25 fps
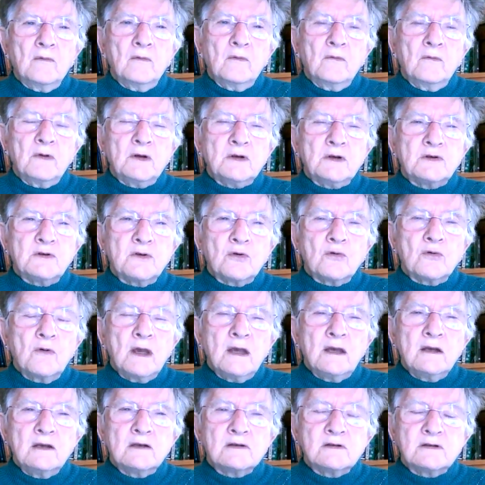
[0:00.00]
which the
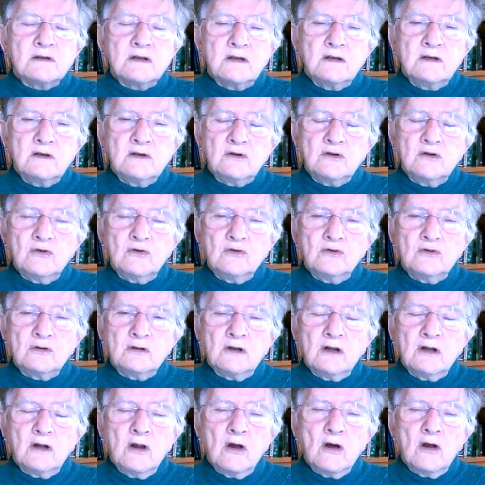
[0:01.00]
Quakers didn't do
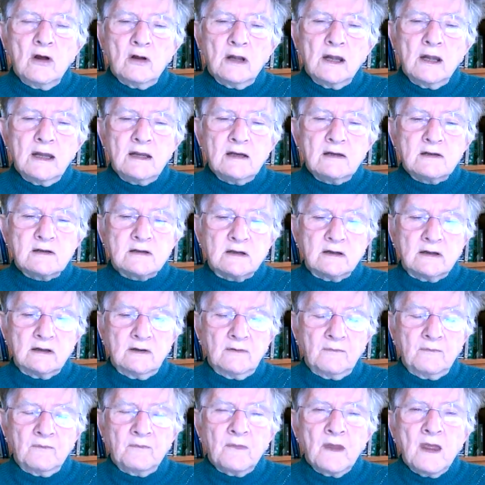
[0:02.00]
till a lot later.
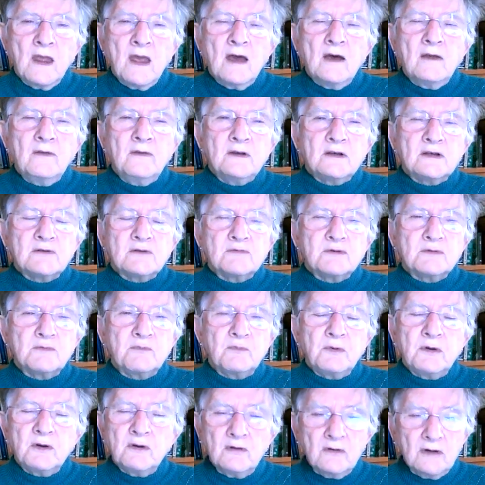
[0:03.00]
And this was
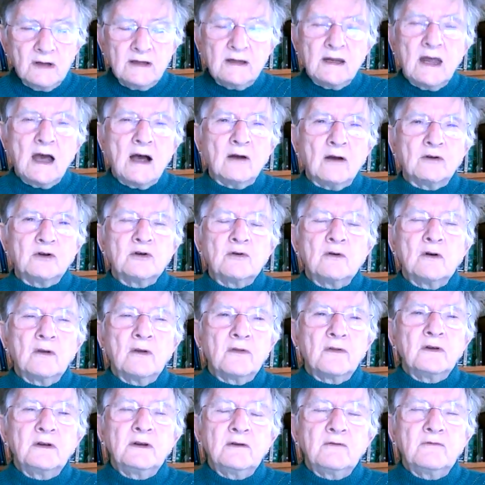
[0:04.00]
purely down to
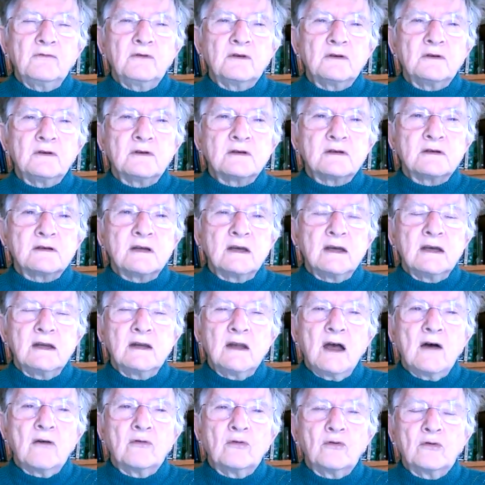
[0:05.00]
the difference in
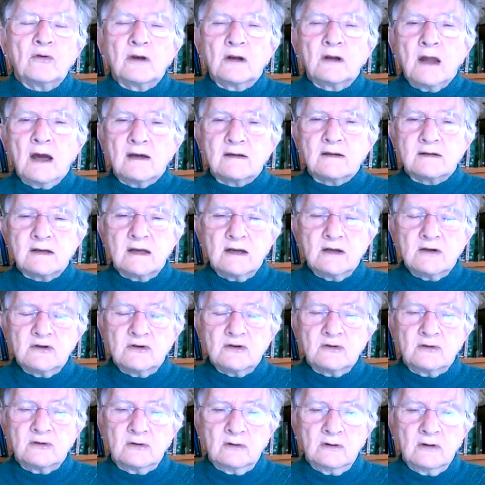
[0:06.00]
our
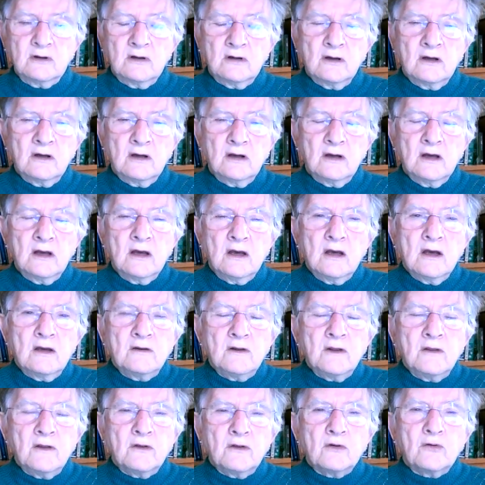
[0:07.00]
organization,
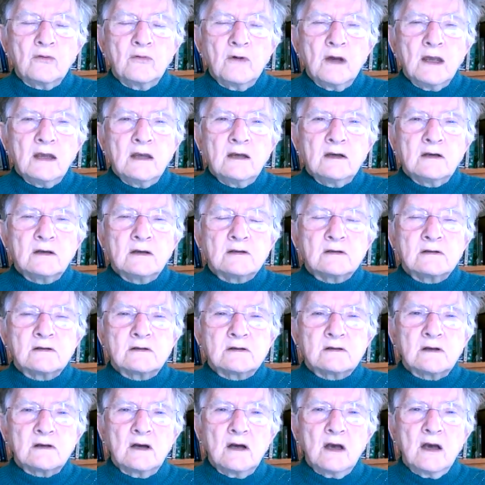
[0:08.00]
that the
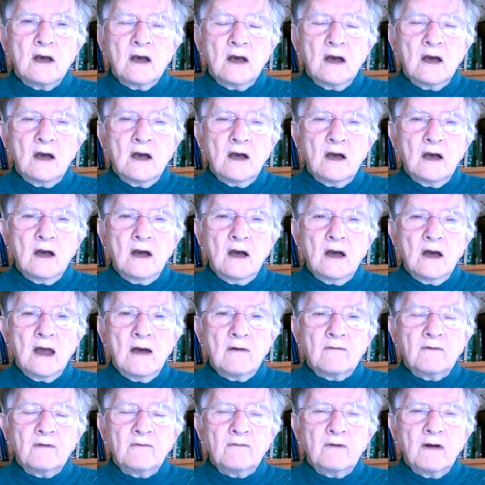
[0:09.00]
Quakers
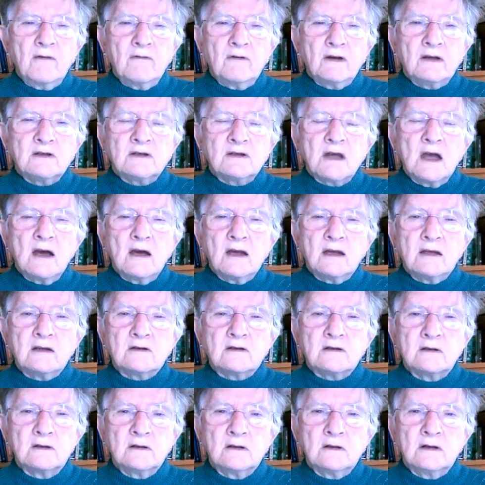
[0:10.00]
have a very
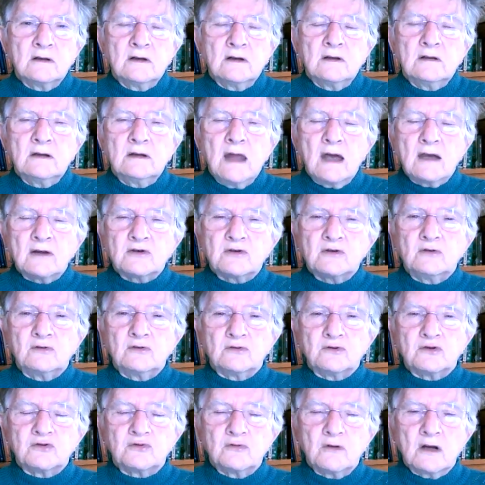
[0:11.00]
tight
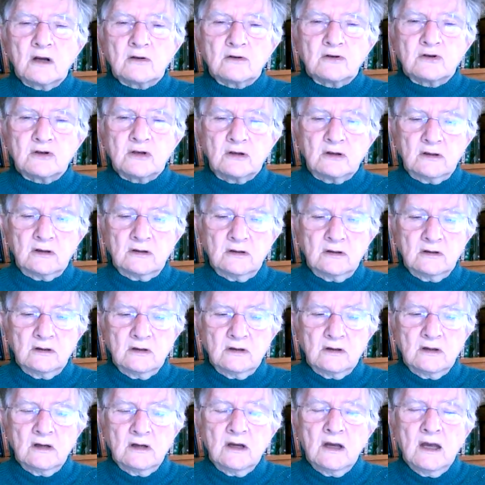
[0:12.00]
national structure,
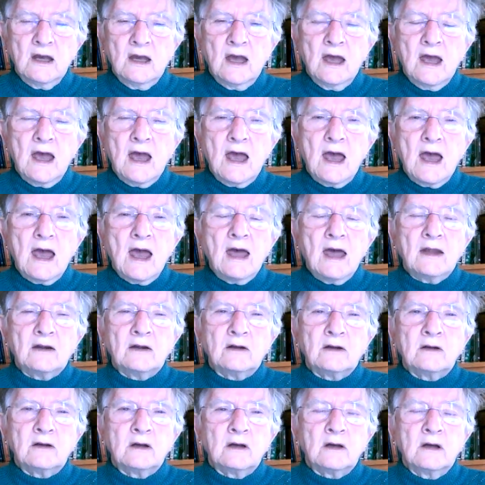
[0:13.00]

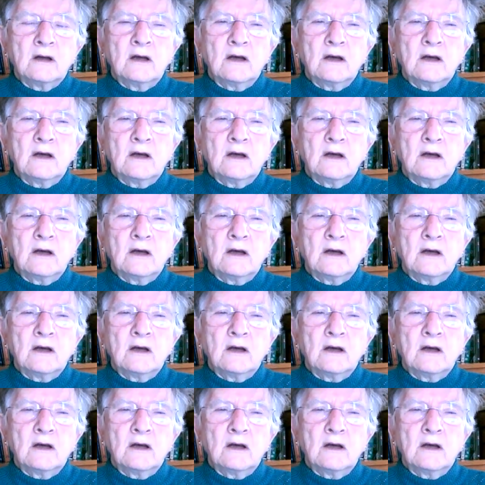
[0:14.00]
and